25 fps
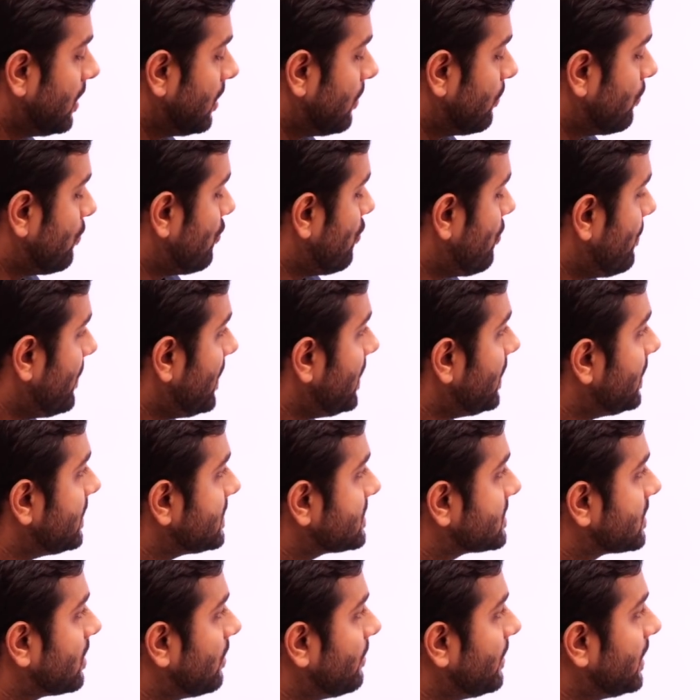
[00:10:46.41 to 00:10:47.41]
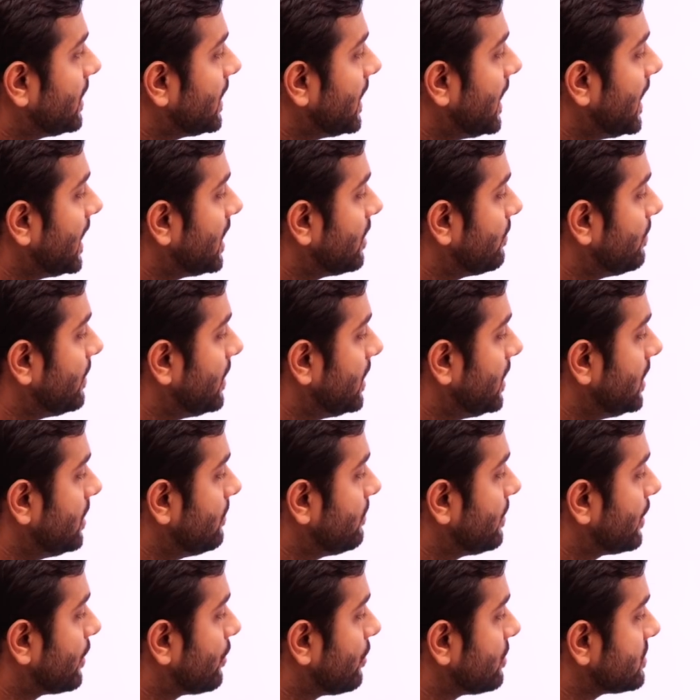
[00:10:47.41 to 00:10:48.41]
Moment is coming at B
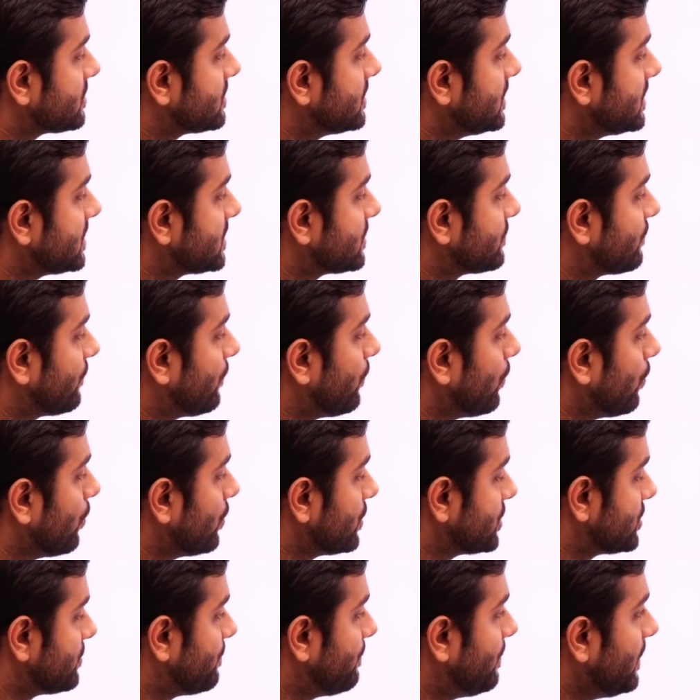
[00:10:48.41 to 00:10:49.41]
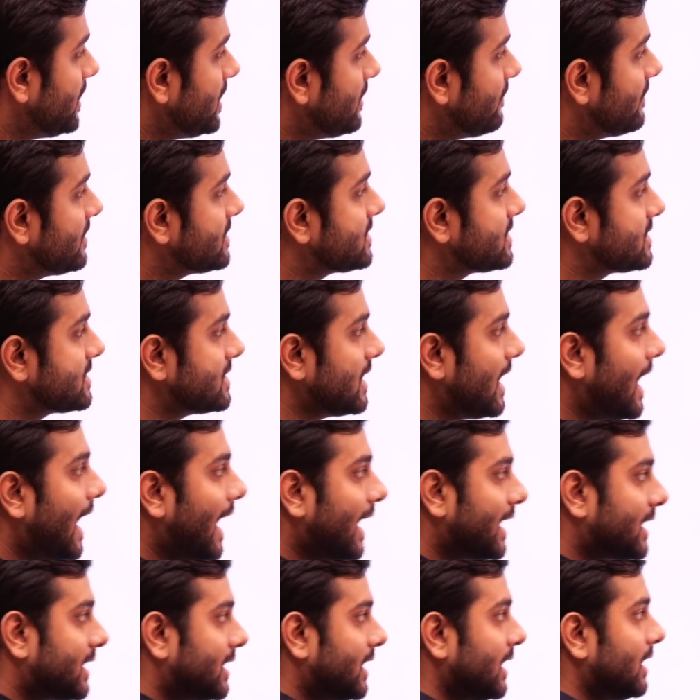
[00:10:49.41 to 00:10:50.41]
because this force P, which is
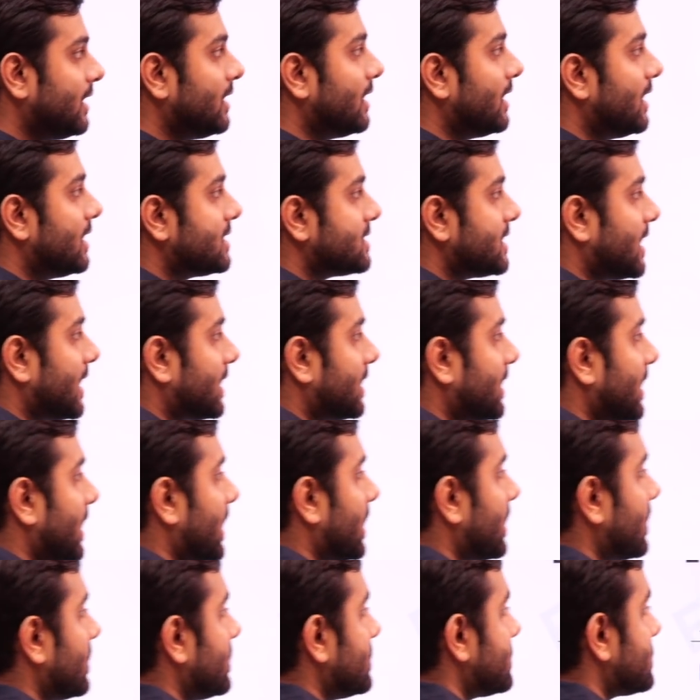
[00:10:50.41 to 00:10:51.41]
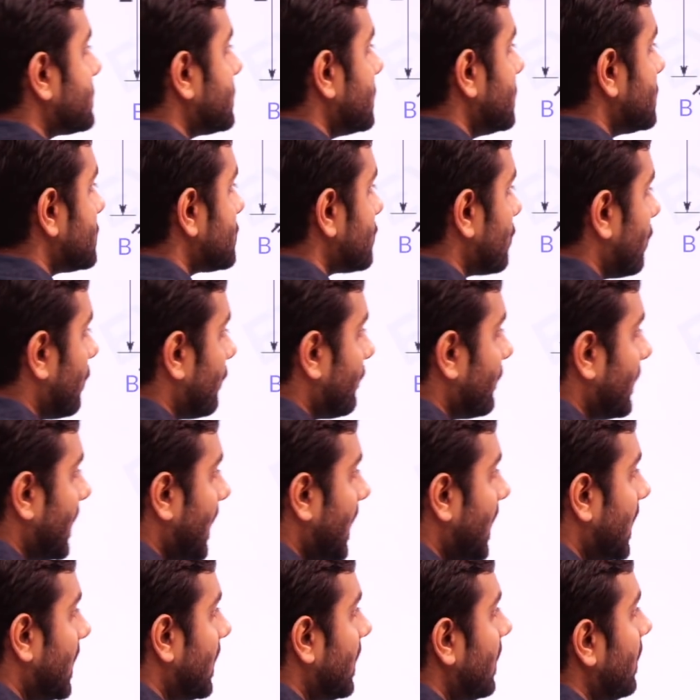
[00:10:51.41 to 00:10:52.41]
acting, it is acting at a distance of
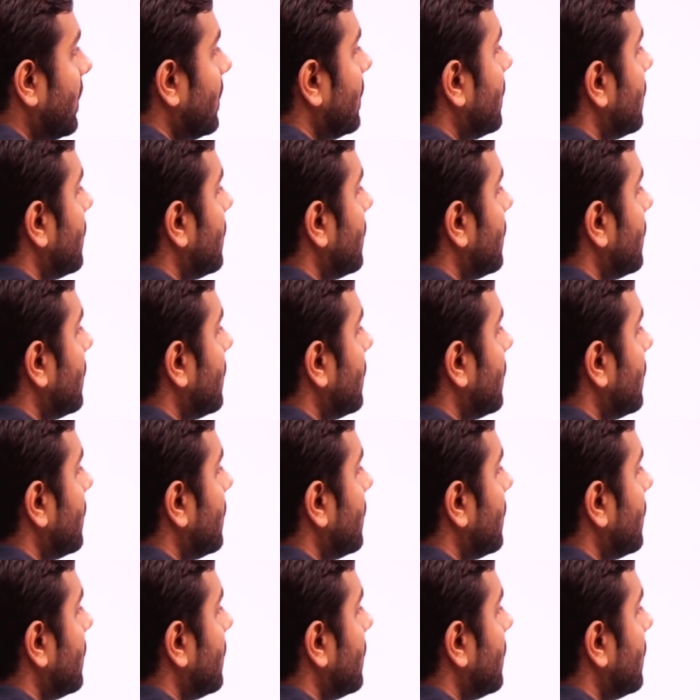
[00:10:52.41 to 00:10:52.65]
L,